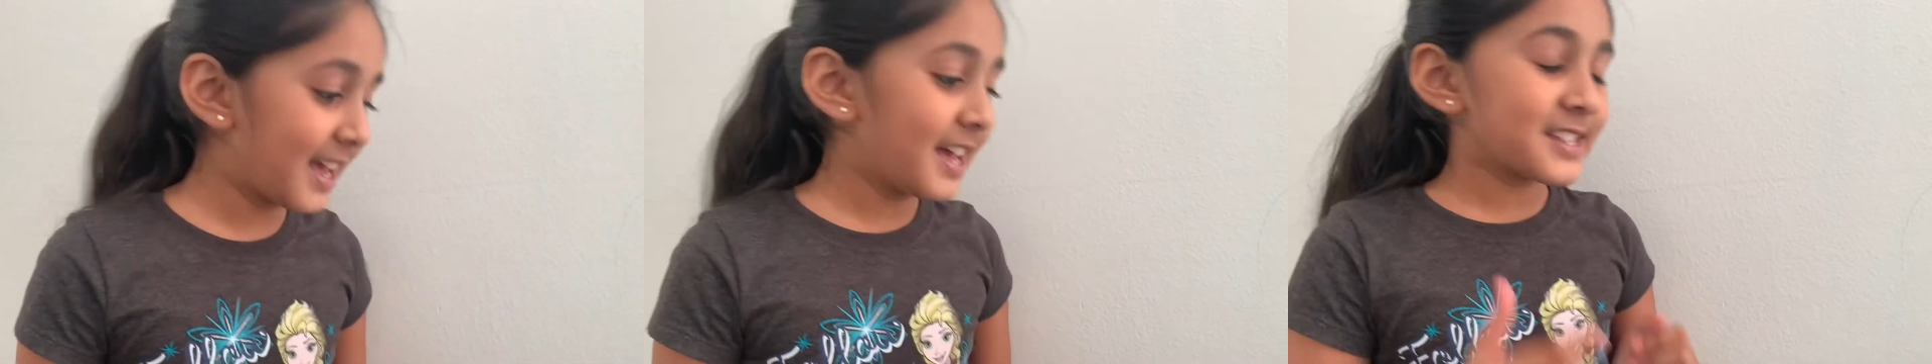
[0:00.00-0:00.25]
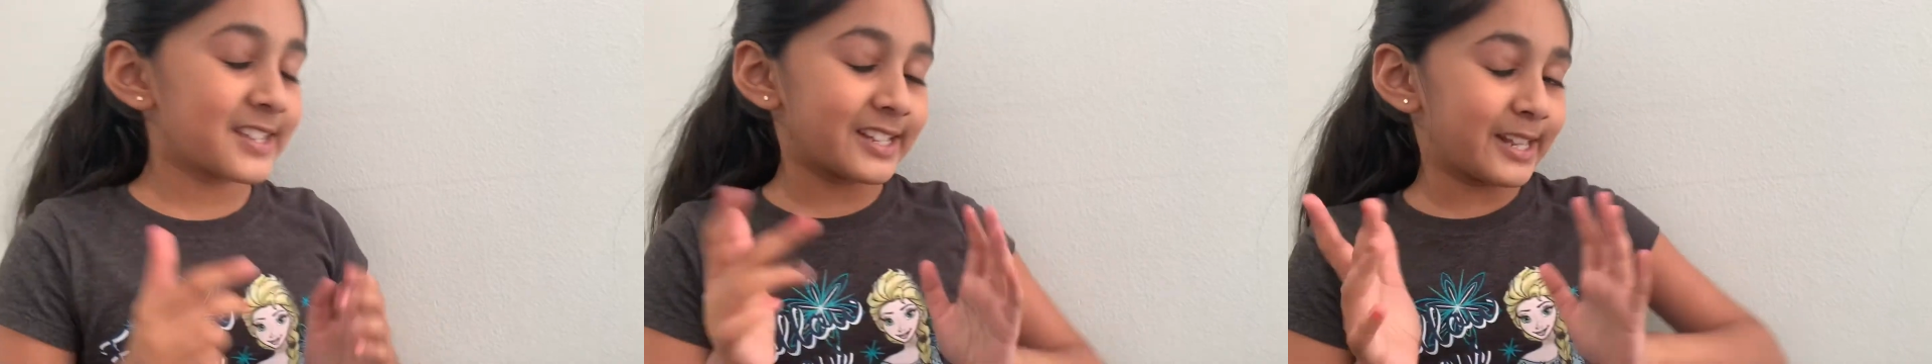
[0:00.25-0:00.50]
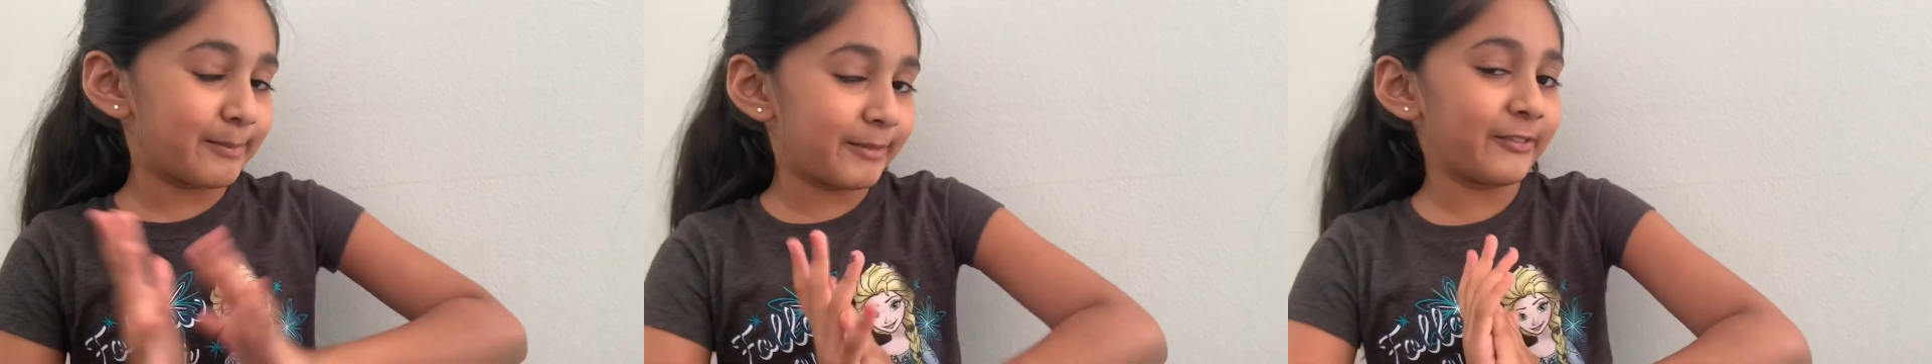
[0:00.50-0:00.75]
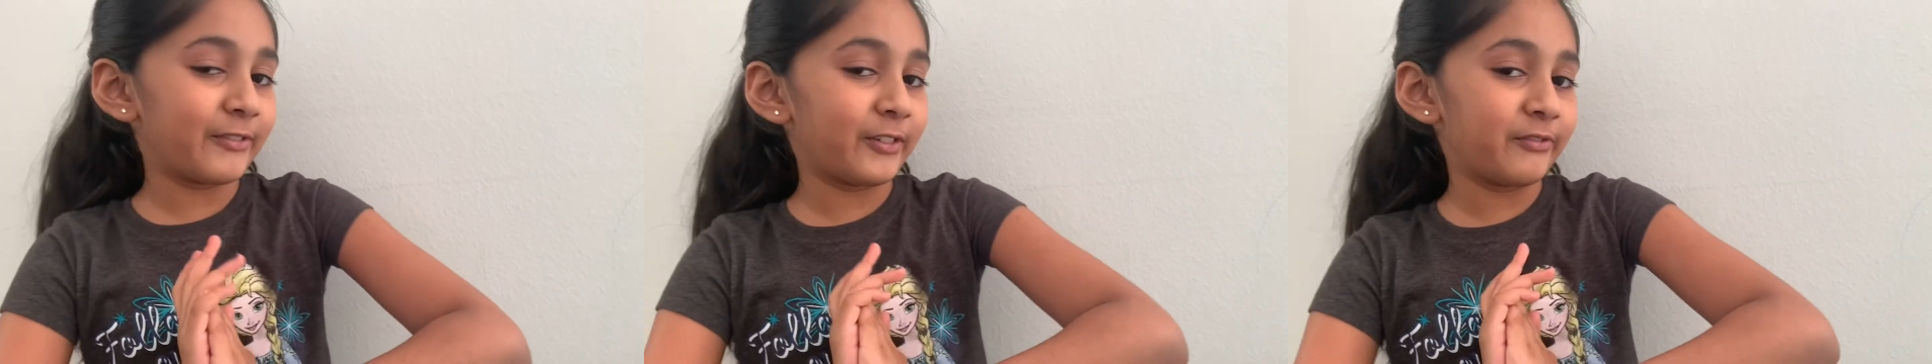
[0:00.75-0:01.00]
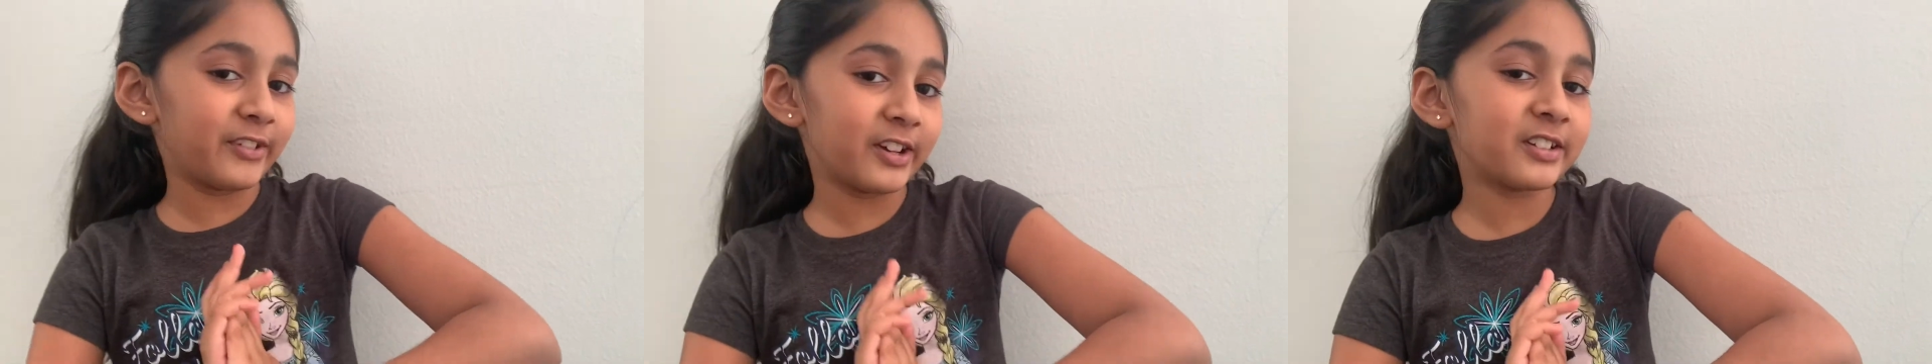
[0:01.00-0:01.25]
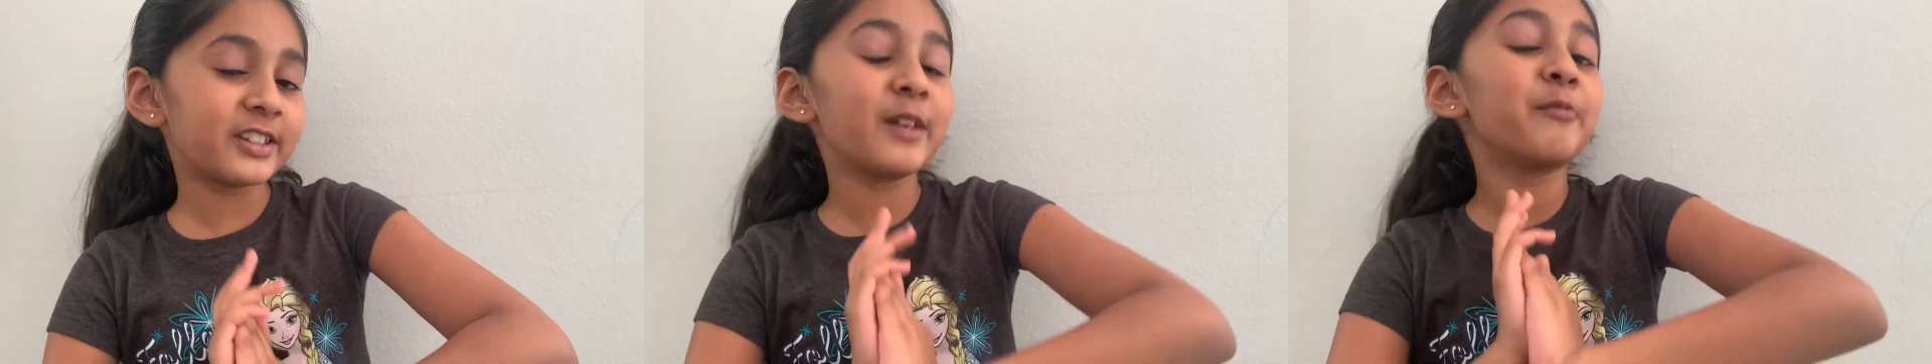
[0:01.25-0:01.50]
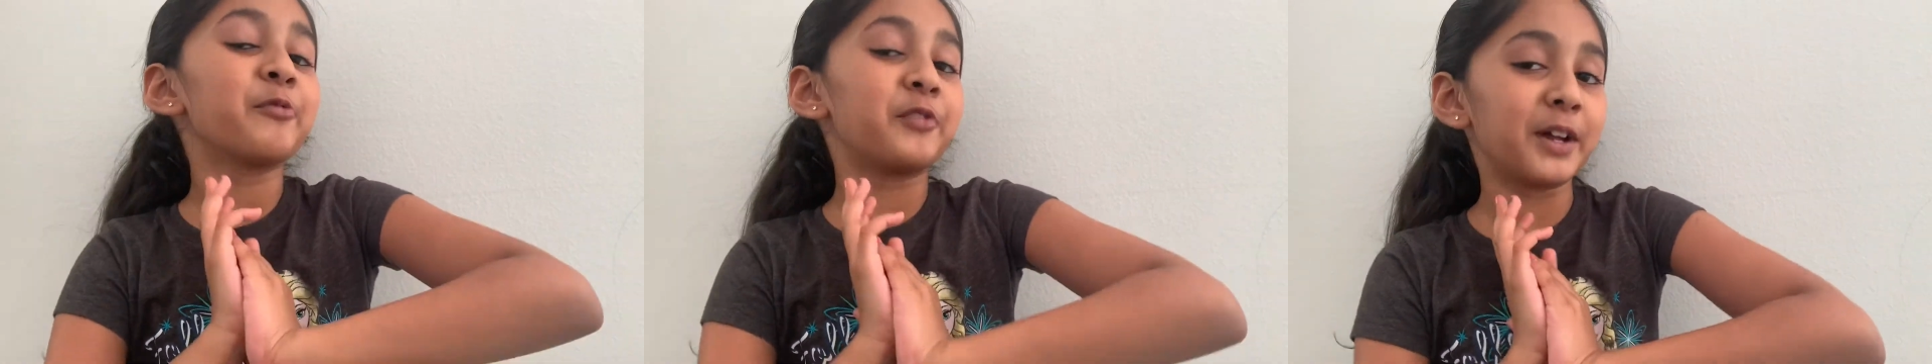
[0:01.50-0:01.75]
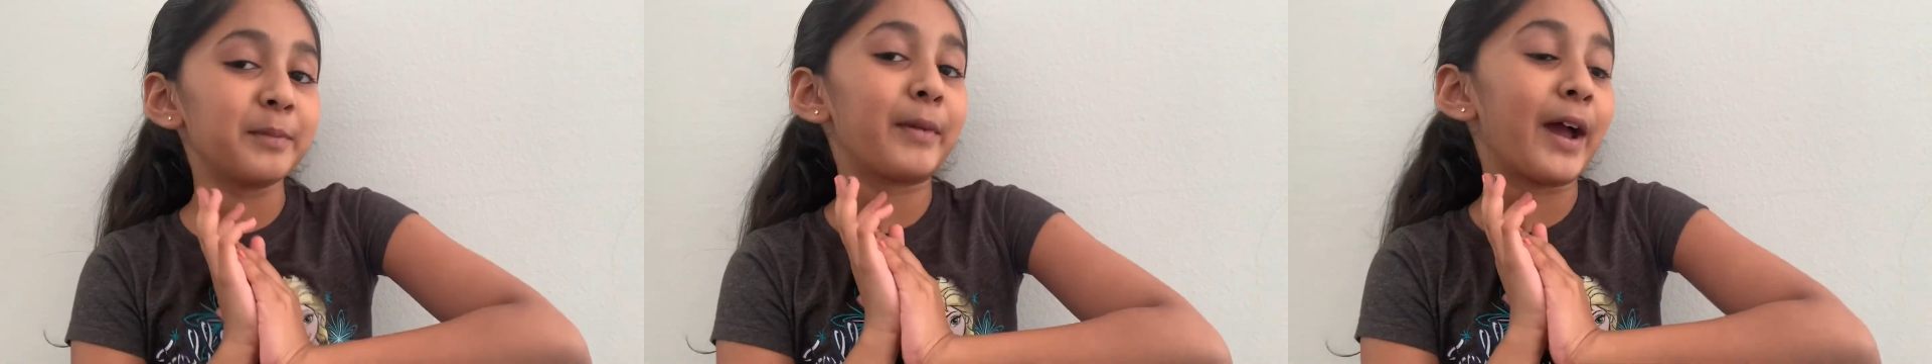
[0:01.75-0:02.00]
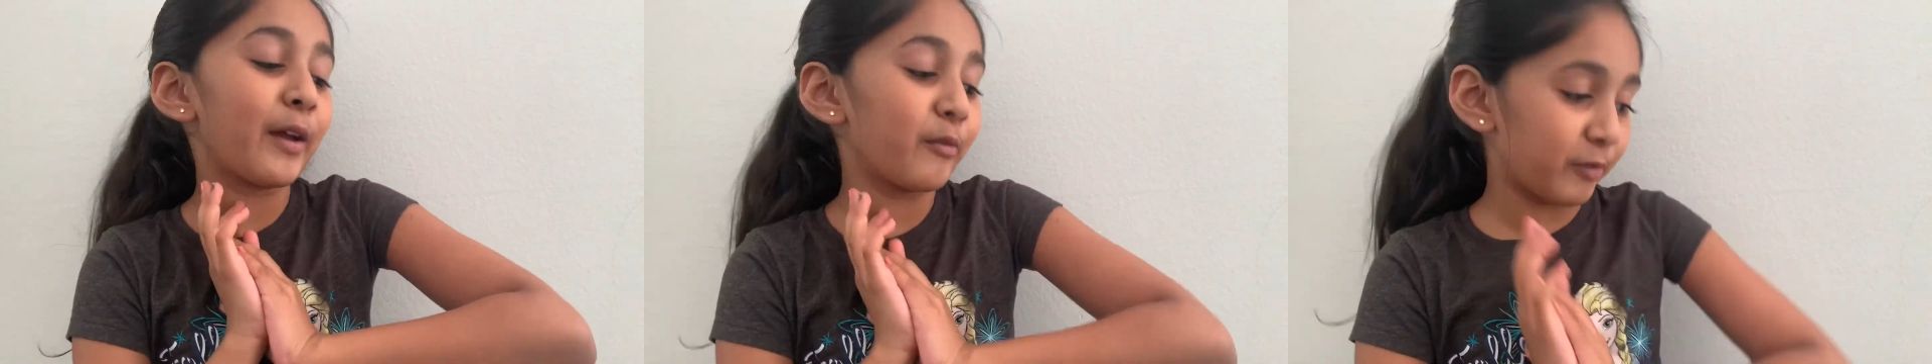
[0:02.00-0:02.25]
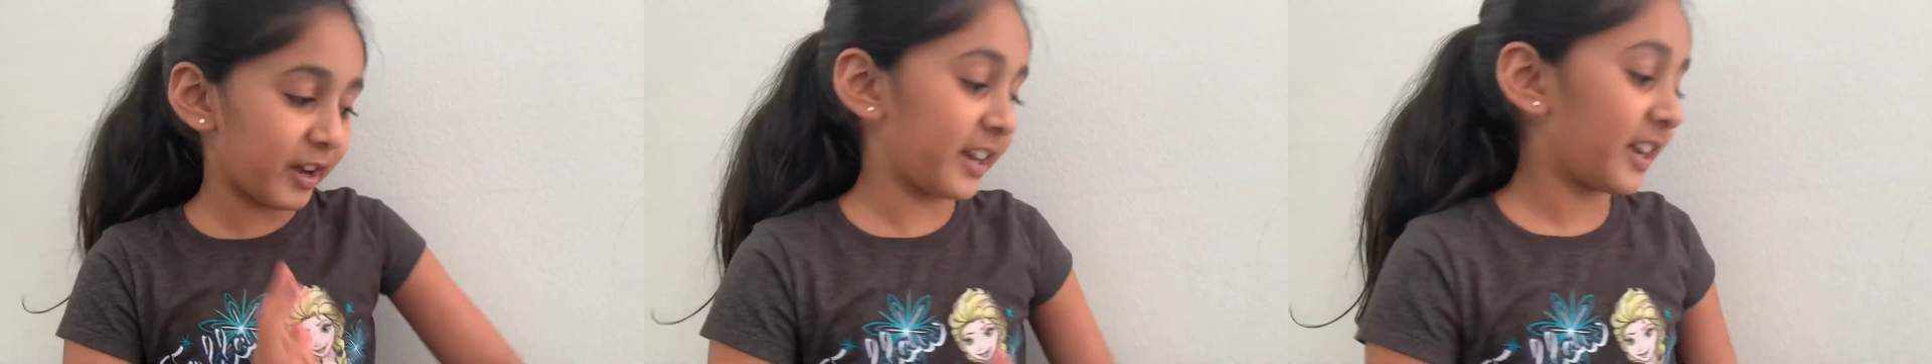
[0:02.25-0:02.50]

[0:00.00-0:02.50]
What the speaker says: so let me reveal them one by one.